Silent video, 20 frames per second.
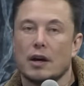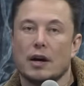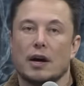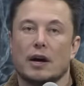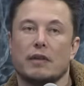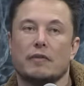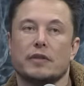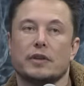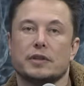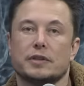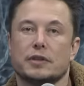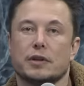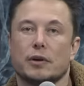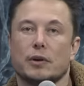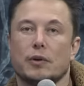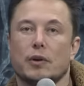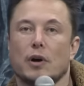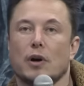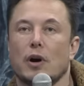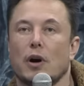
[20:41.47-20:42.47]
Um,
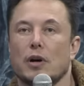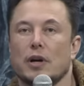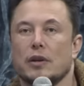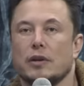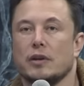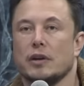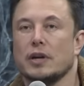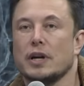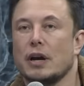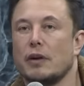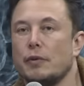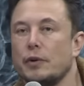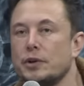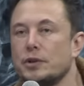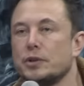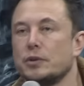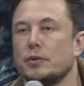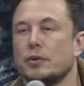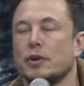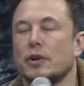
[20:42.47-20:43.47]
so the, kind of re
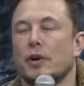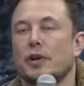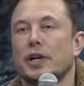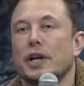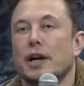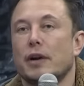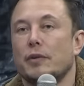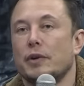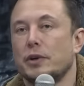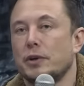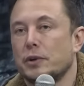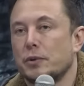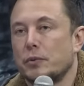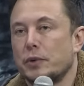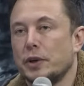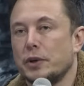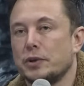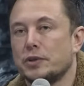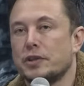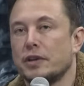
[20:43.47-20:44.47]
the only kind of re
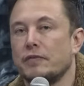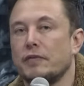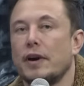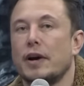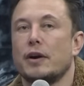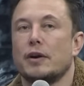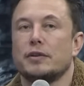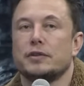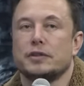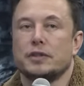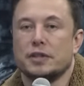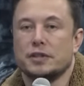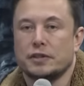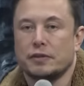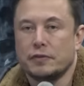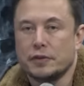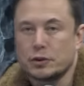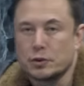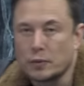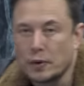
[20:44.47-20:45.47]
reuse that matters is
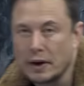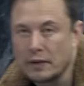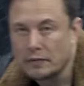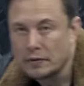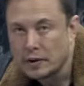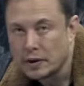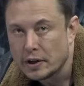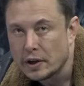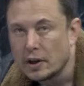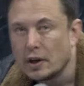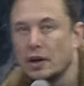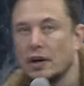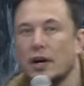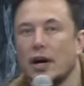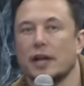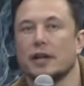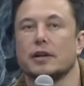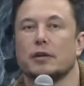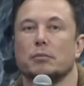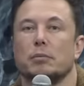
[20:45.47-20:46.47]
if it's rapid
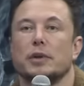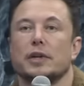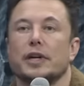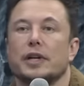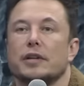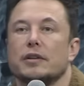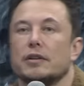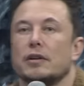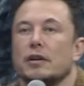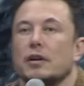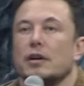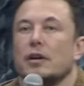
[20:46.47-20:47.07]
and complete.